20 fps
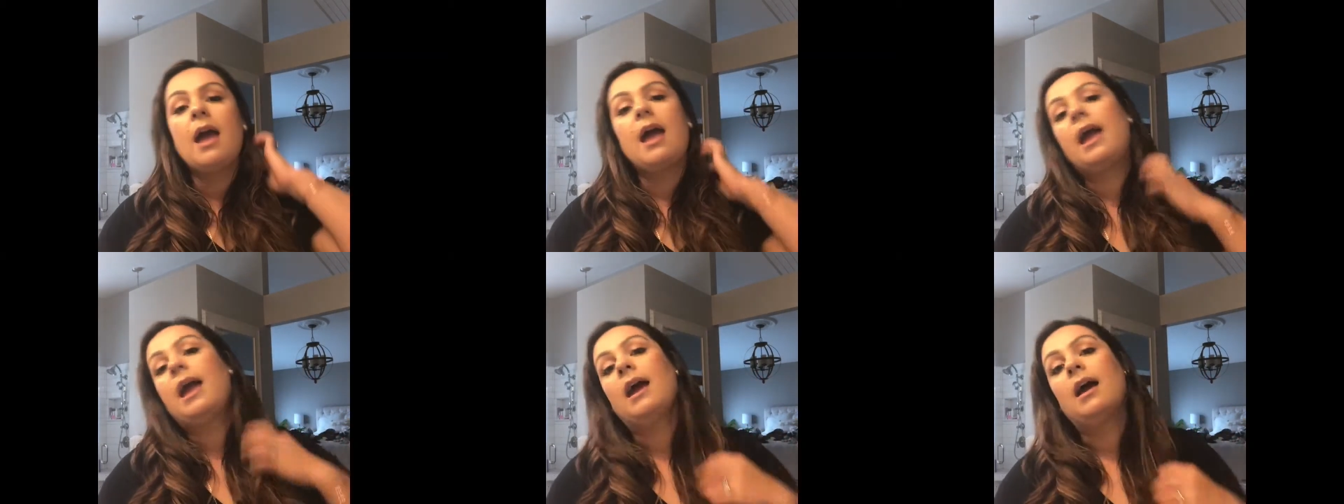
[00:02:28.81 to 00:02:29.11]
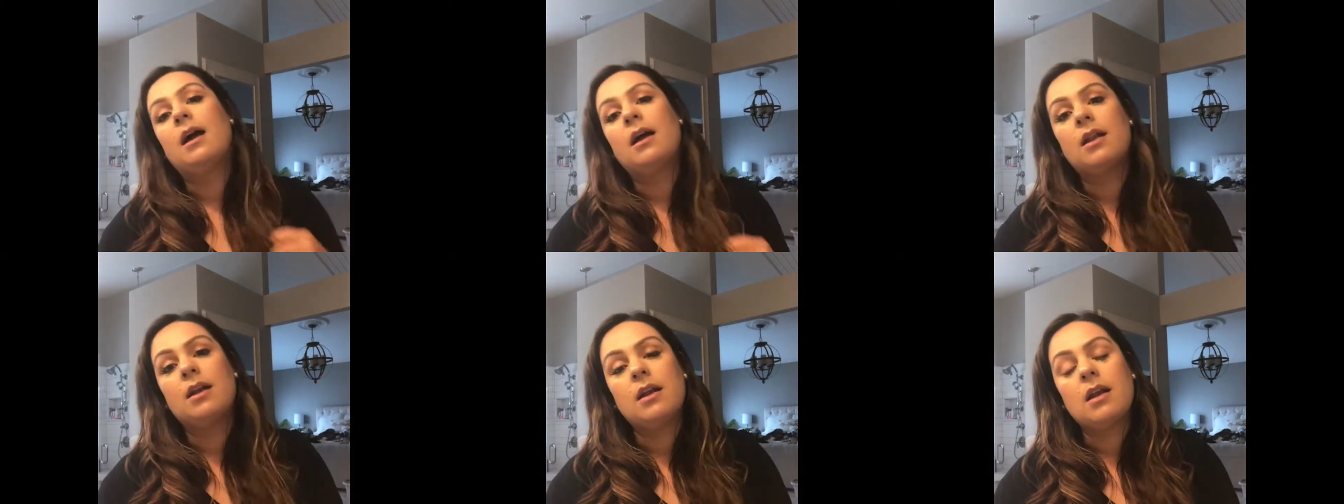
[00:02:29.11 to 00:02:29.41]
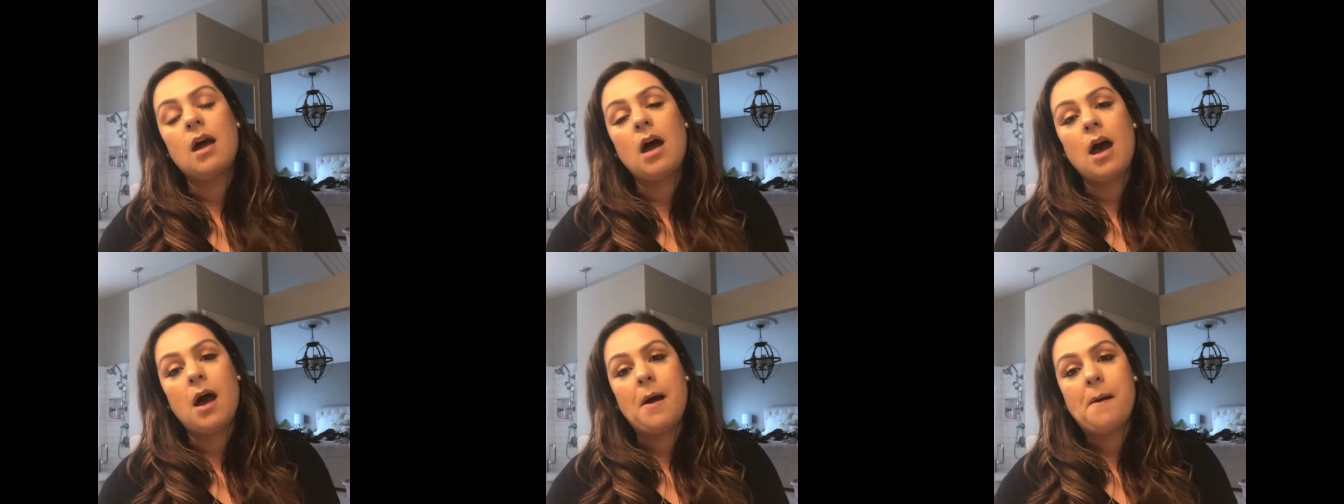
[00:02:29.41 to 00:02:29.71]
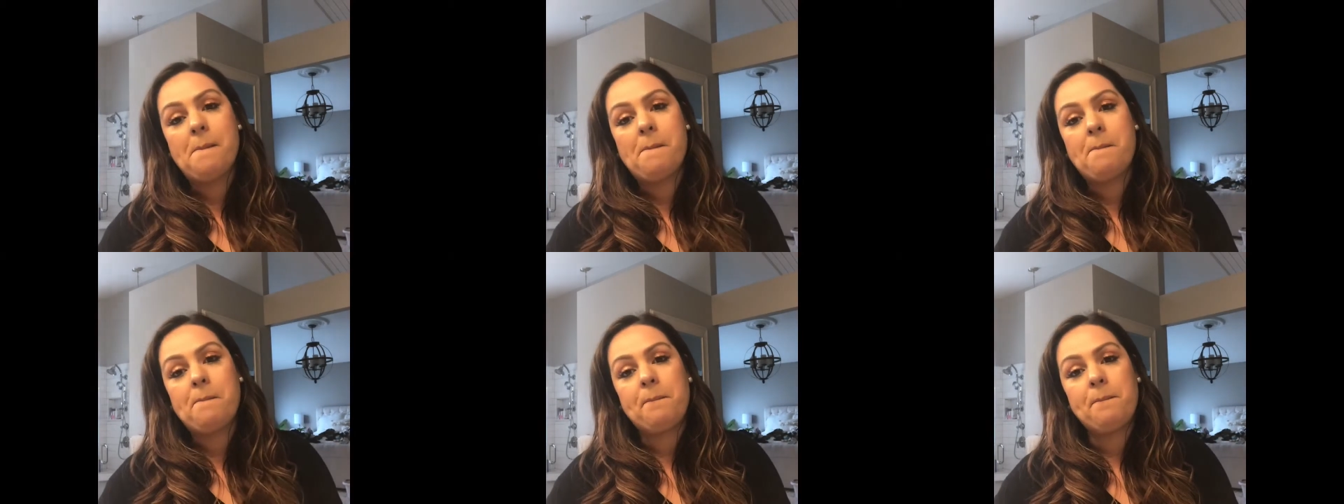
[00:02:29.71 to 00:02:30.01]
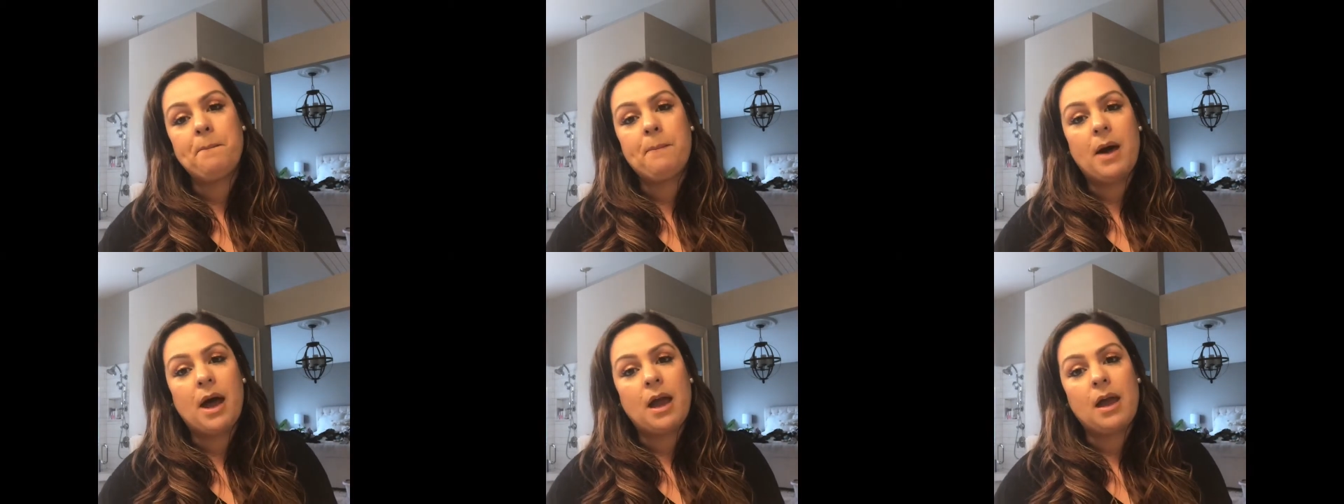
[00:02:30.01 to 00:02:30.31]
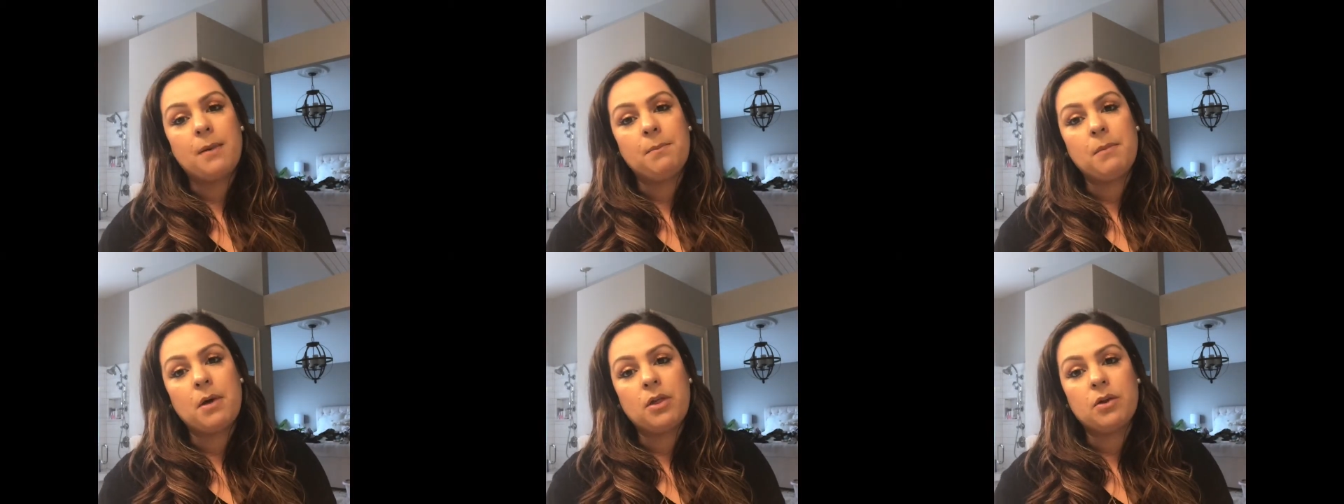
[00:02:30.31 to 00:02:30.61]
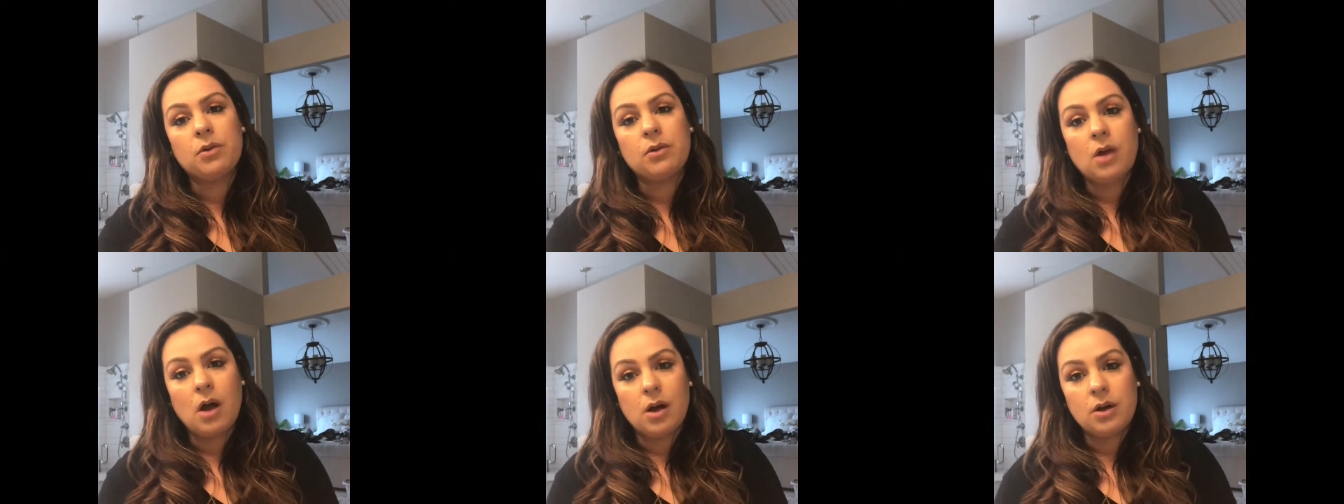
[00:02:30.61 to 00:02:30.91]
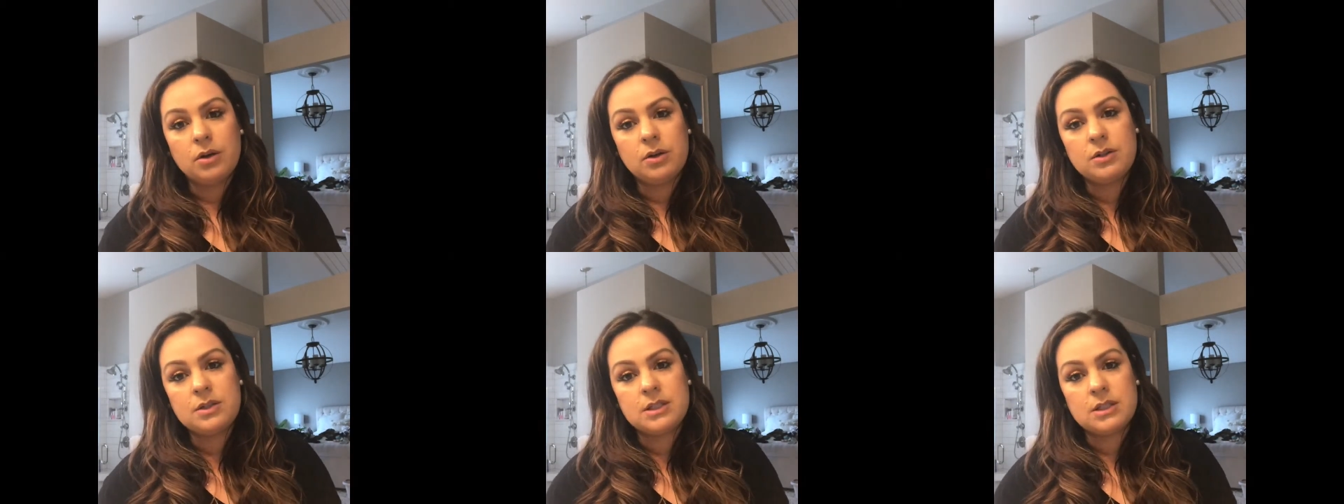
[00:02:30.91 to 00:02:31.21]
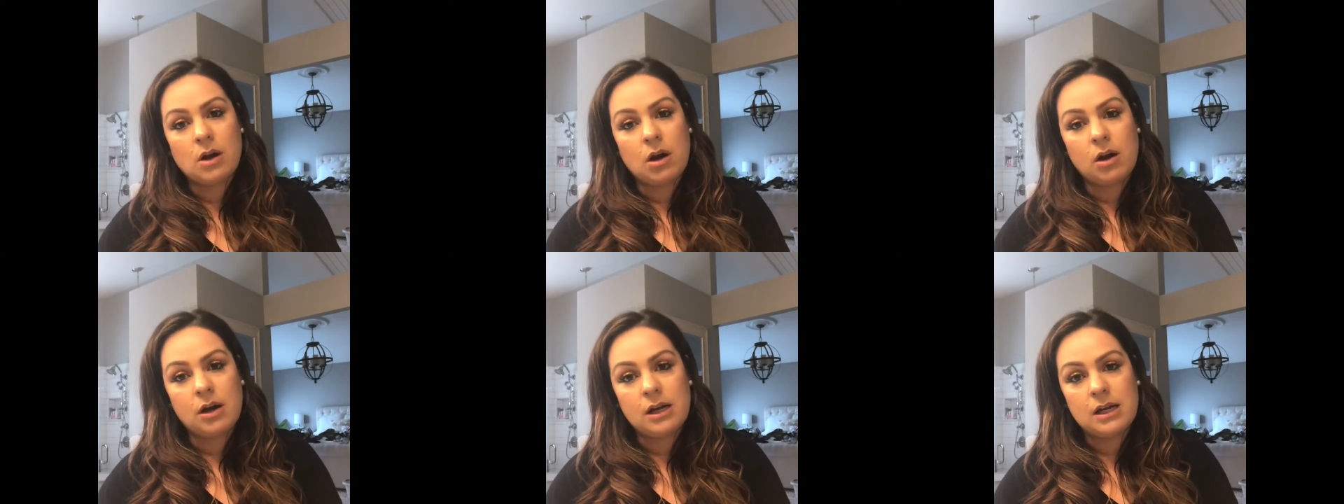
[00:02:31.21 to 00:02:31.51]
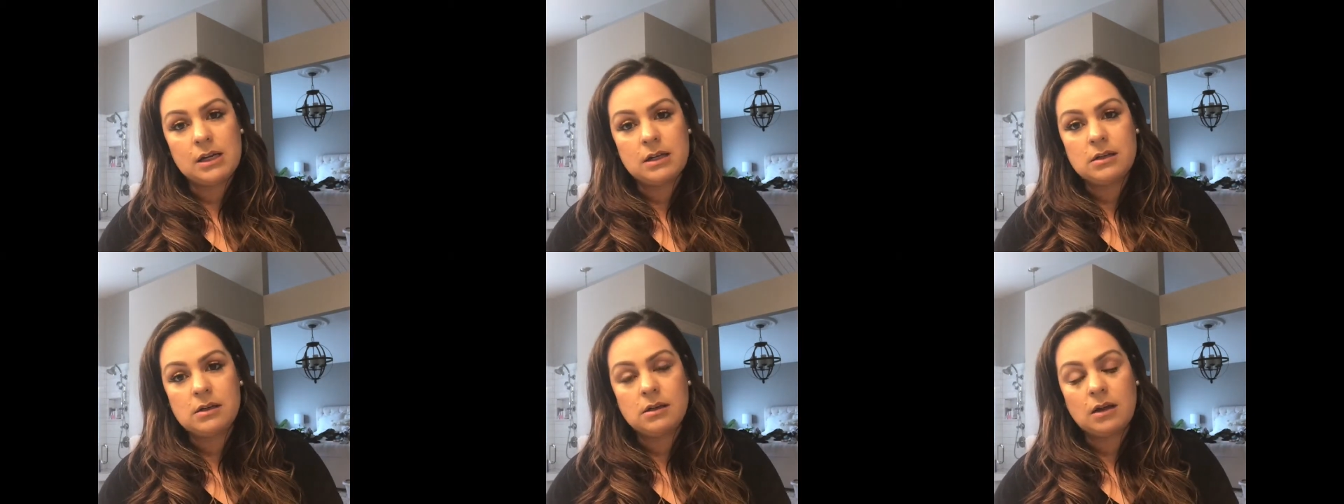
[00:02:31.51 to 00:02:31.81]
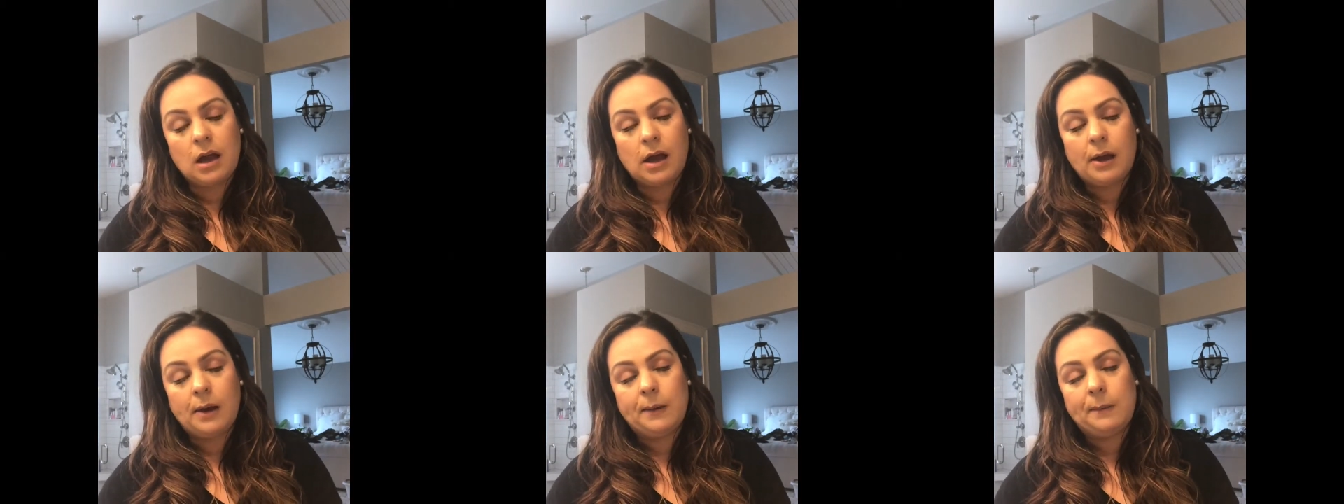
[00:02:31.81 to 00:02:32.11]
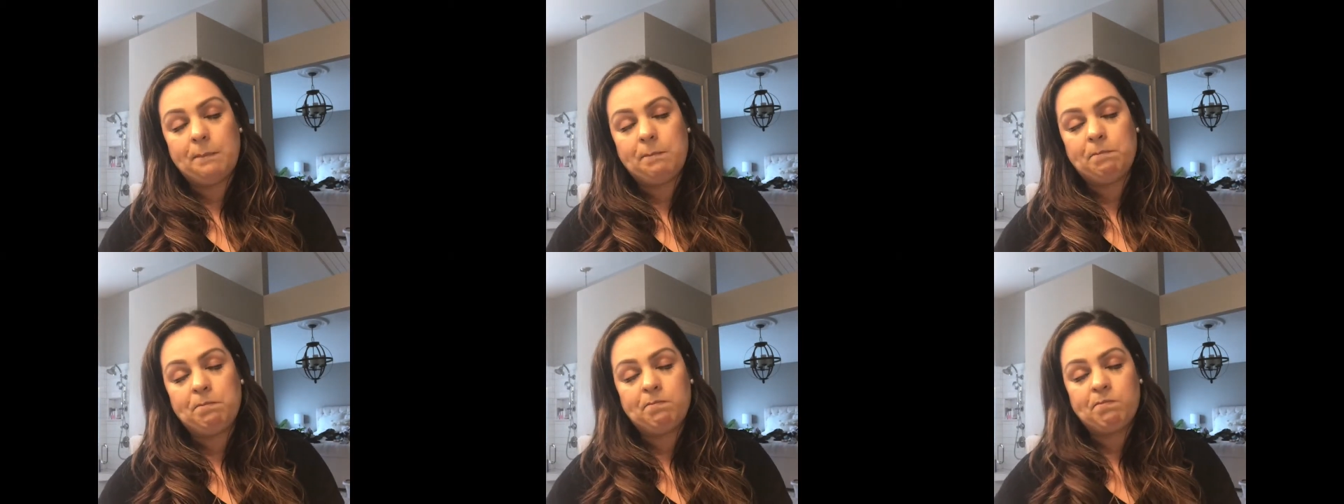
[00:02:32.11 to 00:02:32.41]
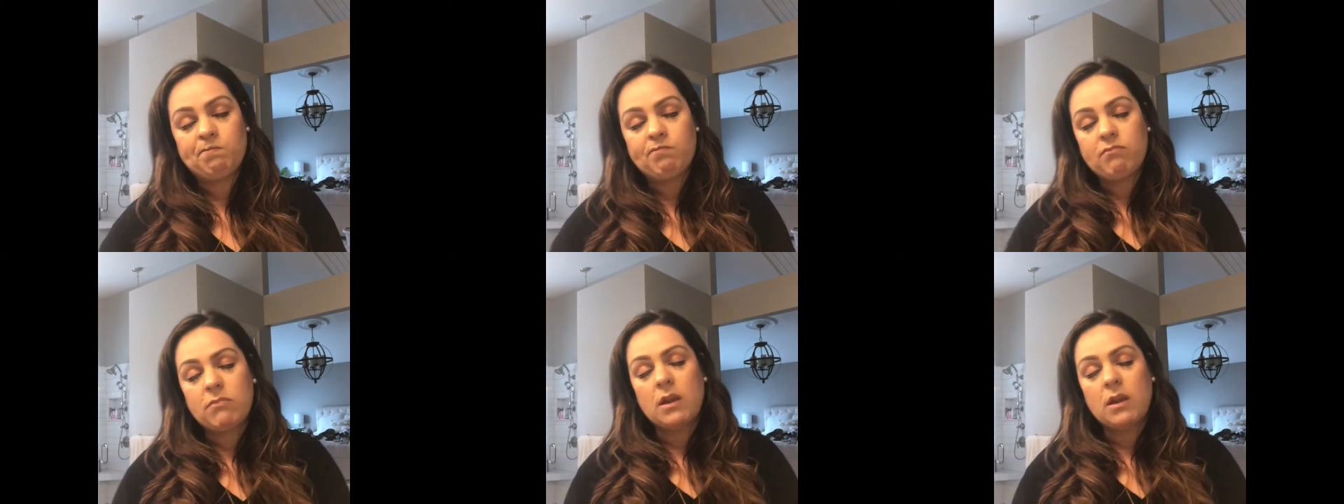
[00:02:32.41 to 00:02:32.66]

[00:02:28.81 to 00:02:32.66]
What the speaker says: And my mother-in-law, who's an RN,